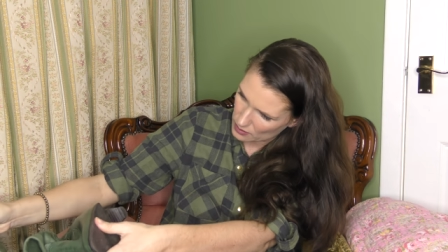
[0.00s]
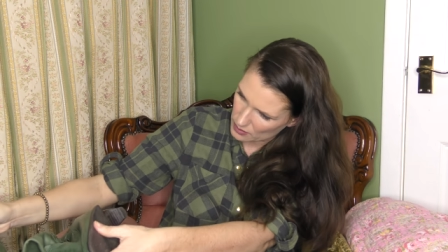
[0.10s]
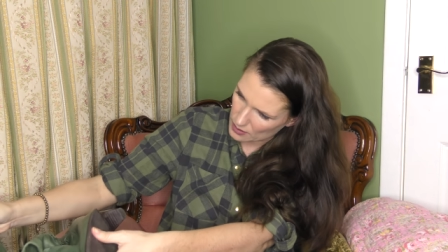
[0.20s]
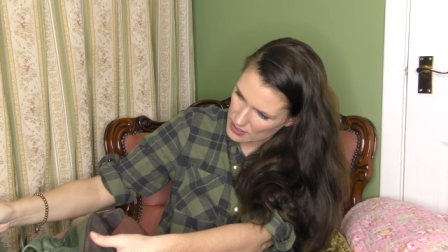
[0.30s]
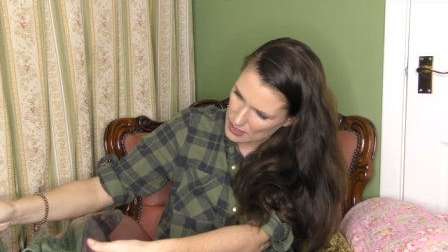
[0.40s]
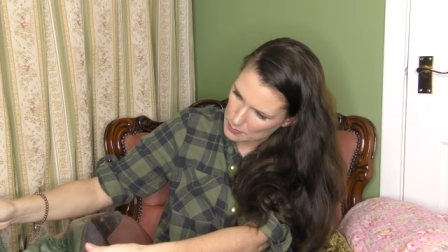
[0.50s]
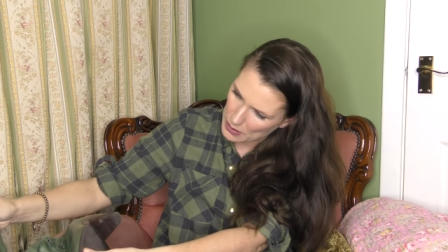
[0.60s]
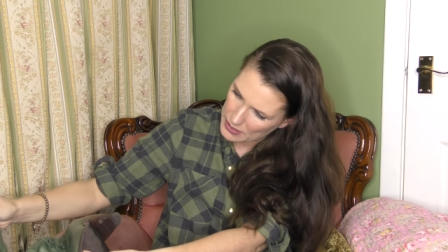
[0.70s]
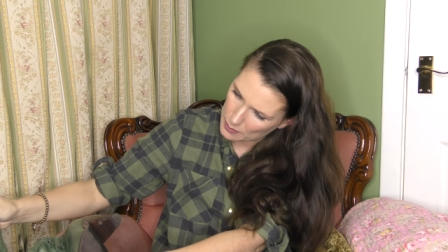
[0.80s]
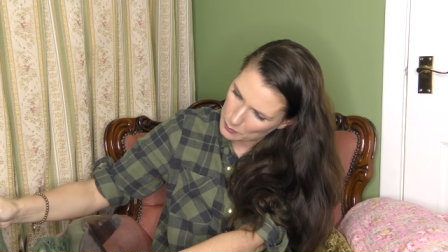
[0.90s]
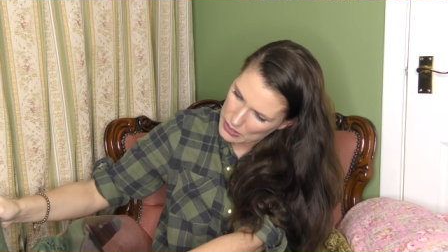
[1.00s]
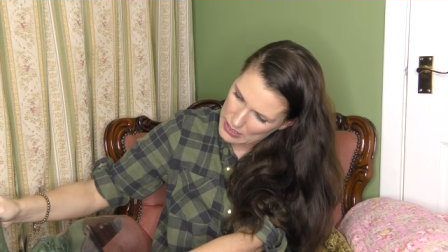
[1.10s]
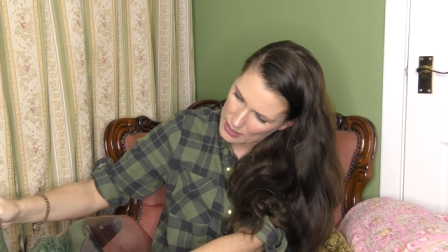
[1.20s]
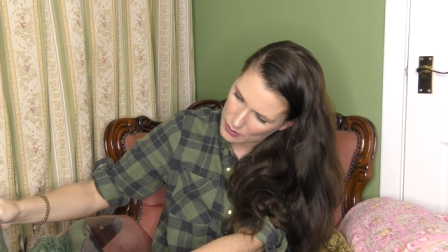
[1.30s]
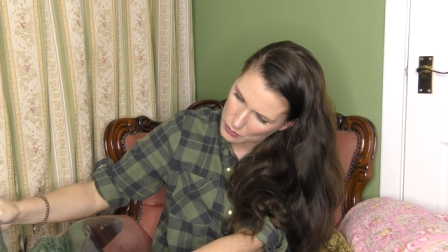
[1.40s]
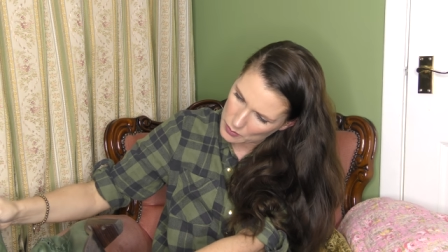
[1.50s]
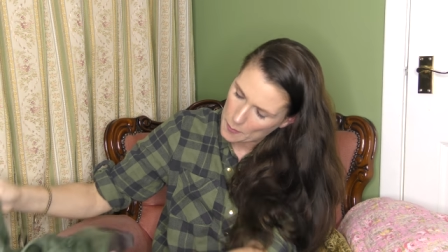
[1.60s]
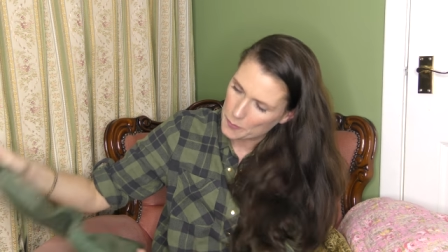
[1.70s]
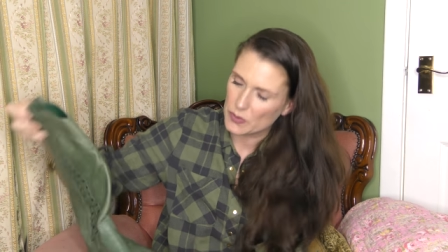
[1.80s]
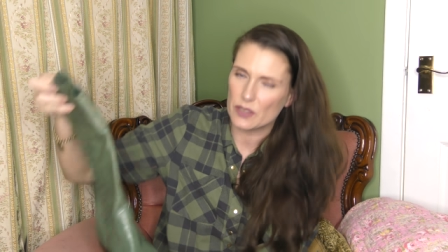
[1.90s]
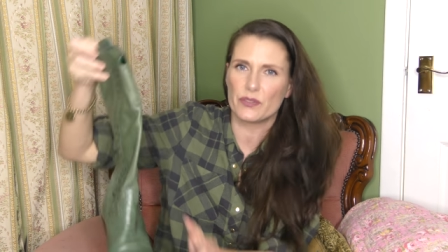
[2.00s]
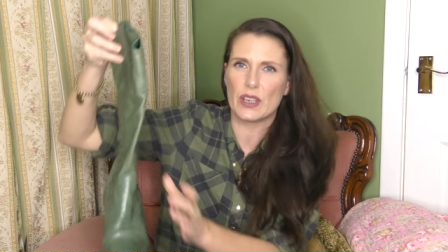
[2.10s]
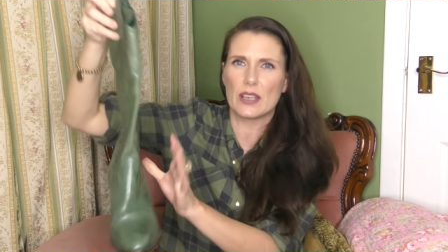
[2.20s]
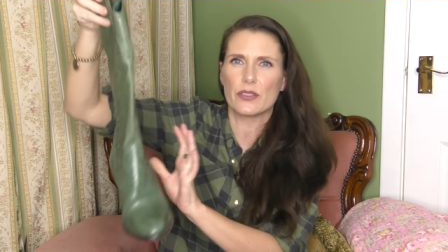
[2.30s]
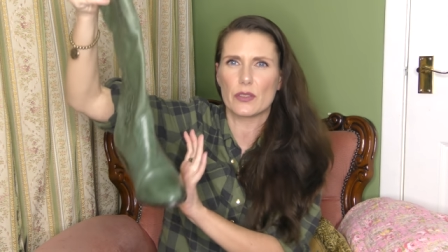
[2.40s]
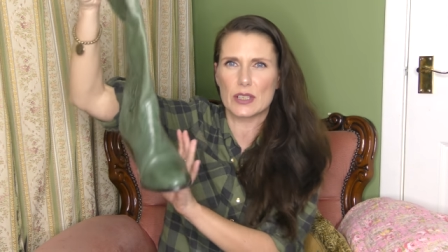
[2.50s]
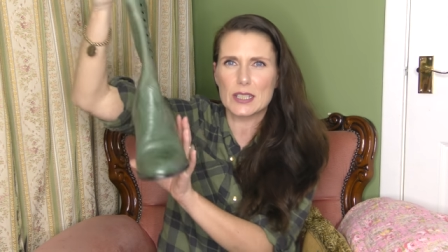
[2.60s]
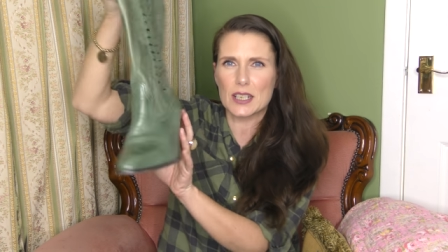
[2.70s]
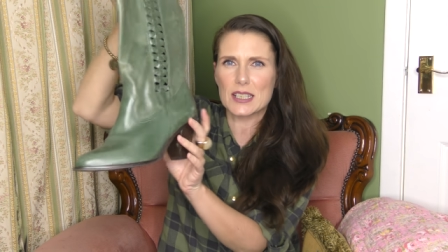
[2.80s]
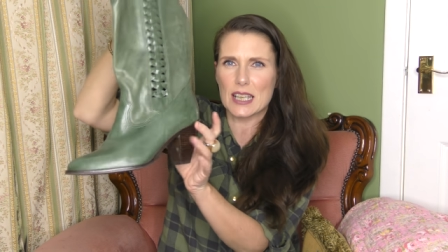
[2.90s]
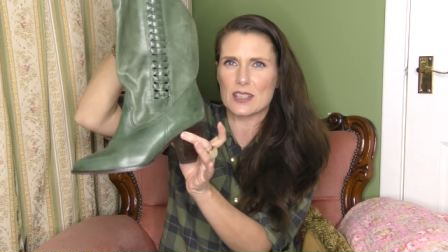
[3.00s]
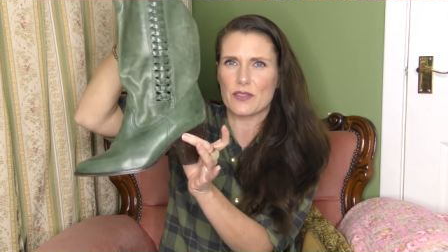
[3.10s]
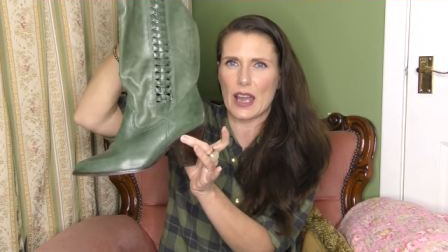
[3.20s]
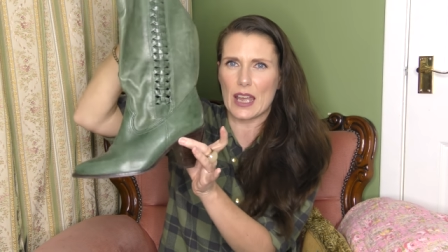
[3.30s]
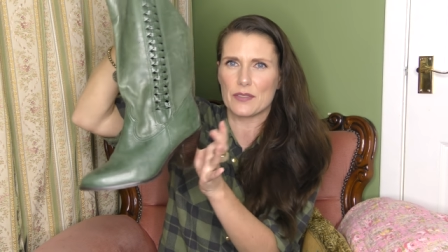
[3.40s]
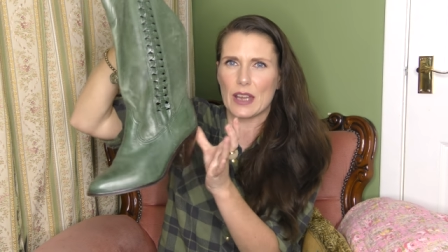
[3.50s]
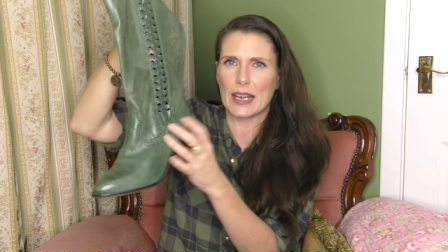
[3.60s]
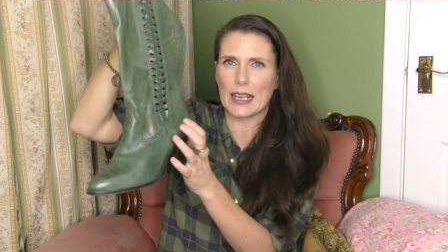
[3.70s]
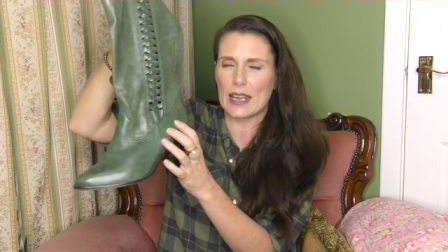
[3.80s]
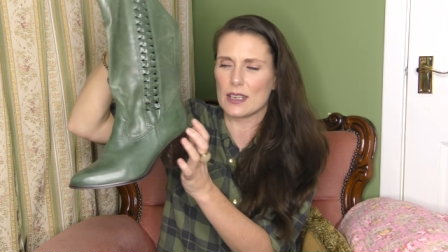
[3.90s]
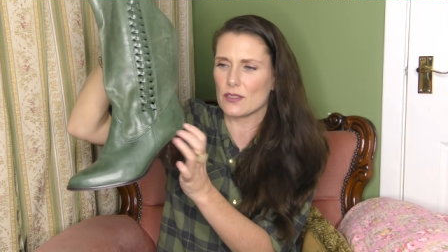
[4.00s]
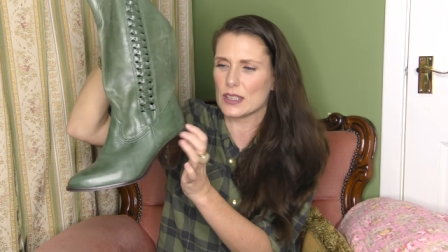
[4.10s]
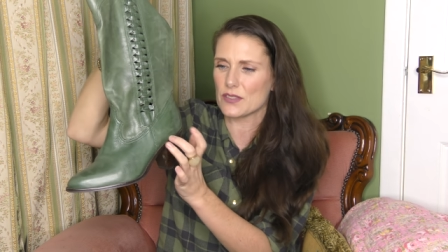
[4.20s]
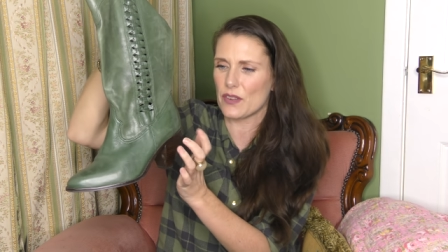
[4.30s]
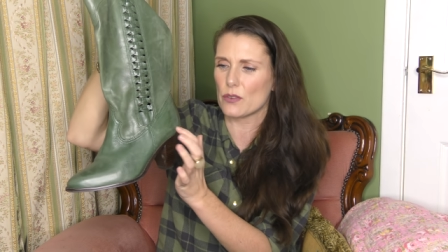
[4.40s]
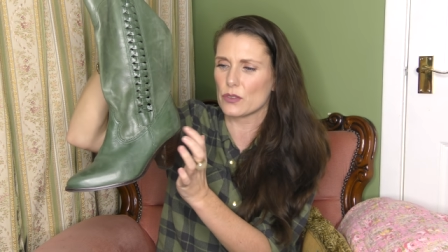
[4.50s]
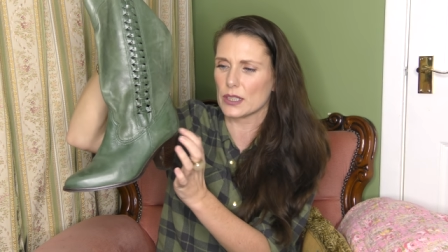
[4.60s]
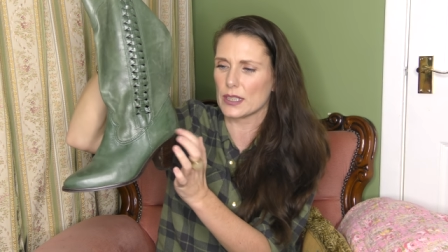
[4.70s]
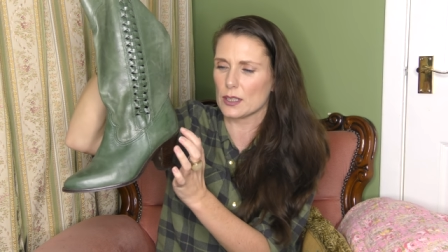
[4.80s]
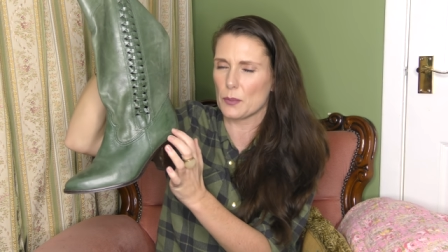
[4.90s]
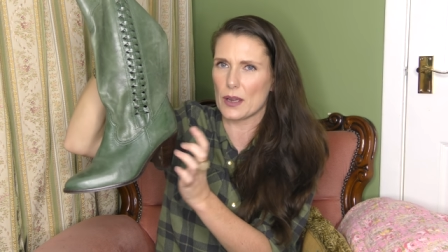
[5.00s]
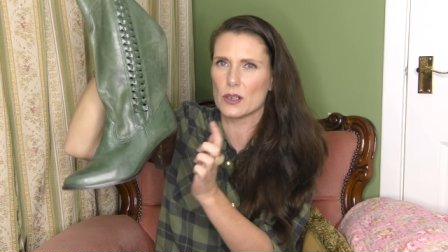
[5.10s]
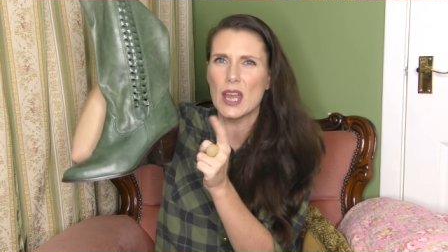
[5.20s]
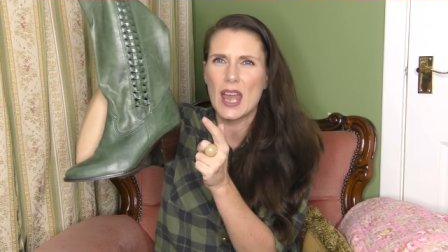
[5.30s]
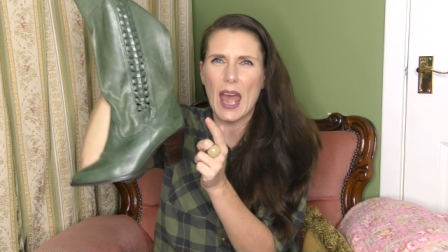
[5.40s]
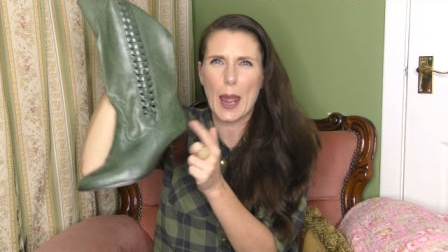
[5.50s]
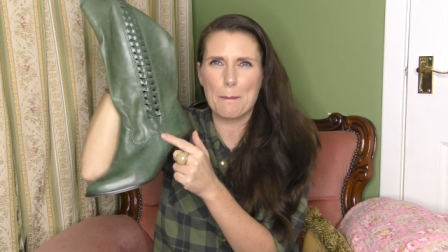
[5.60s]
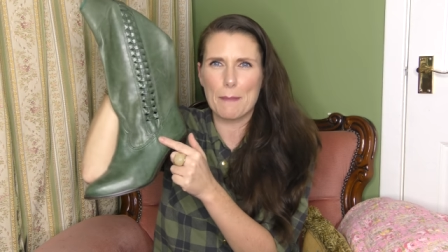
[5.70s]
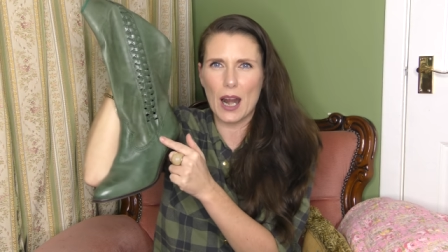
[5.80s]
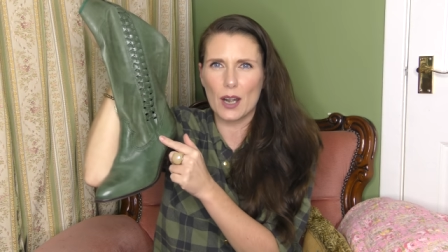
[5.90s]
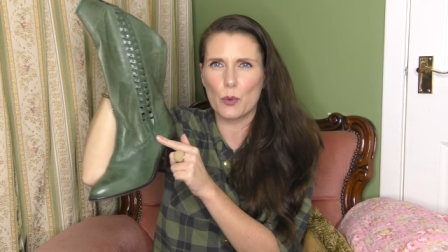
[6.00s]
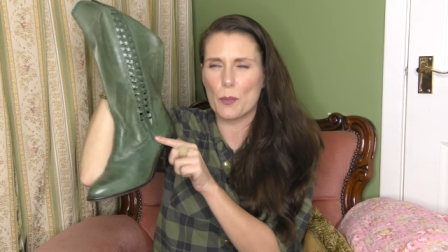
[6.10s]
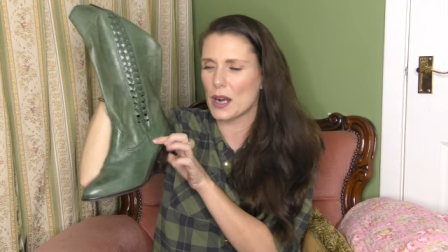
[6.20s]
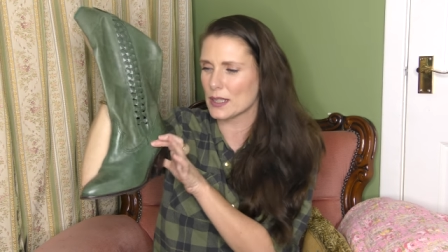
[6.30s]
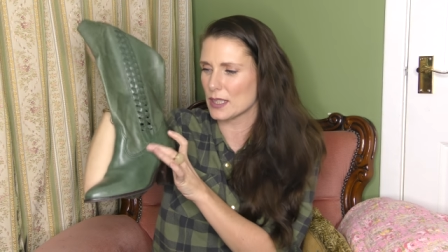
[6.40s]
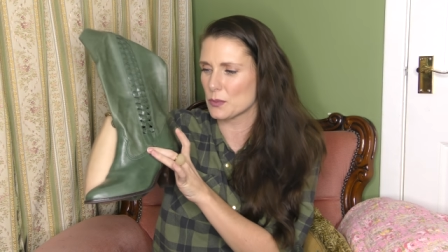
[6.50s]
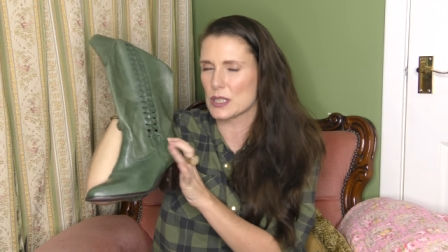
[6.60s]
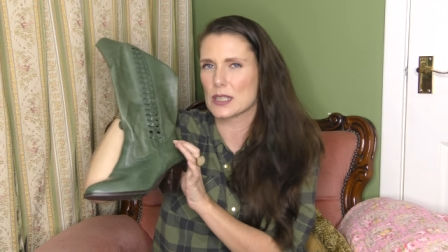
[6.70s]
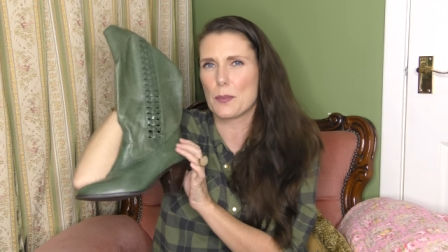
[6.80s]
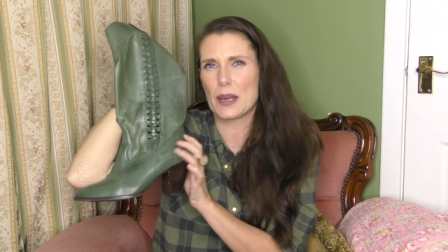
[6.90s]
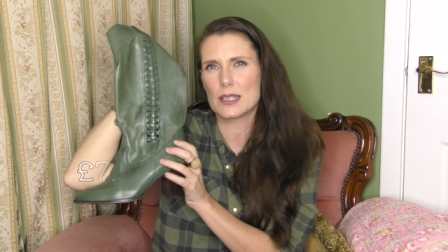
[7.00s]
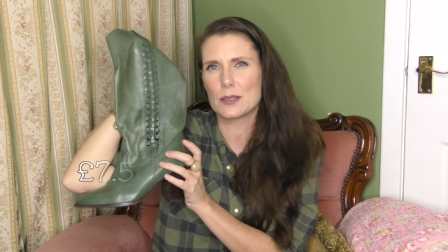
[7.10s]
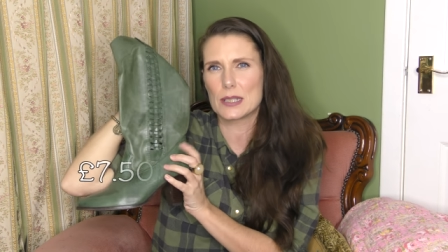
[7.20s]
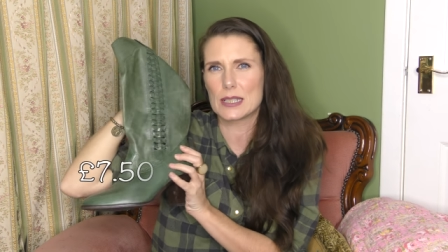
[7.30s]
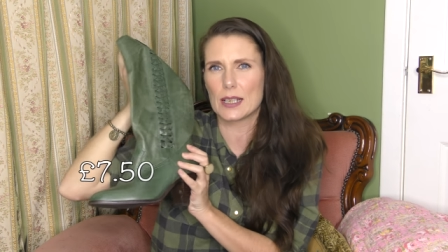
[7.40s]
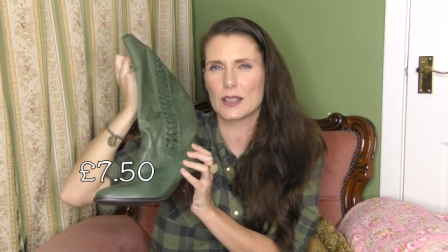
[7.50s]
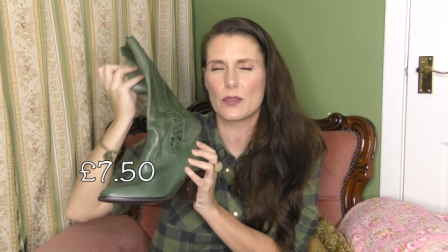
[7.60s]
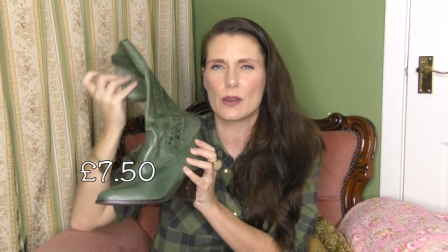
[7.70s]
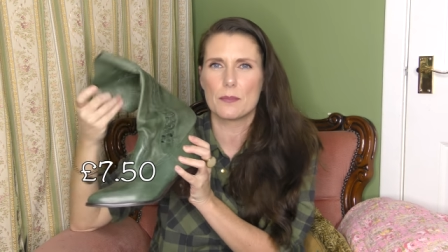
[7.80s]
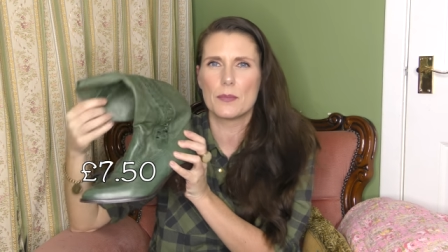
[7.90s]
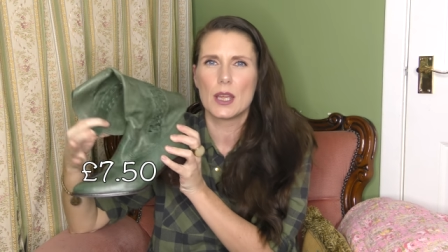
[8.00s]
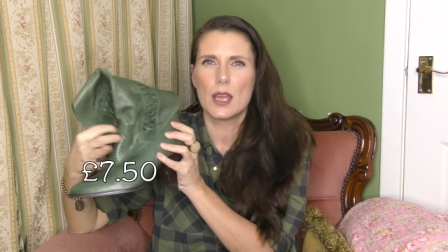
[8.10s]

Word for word: Yeah, it says made in Brazil, Faith. These are size five and again, these fit really, really well. And Mark, what Mark did was the person that was selling them,